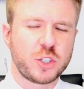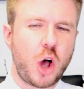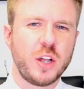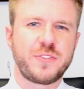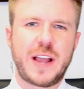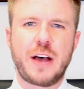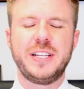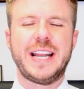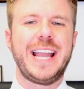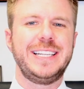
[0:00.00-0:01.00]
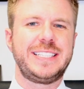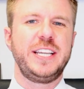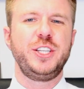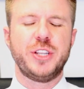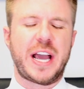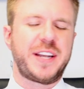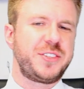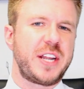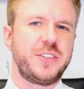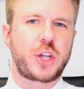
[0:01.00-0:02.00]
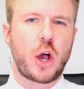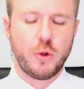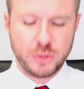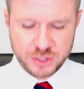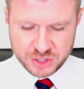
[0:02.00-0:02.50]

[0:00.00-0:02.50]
law is found in 18 United States Code,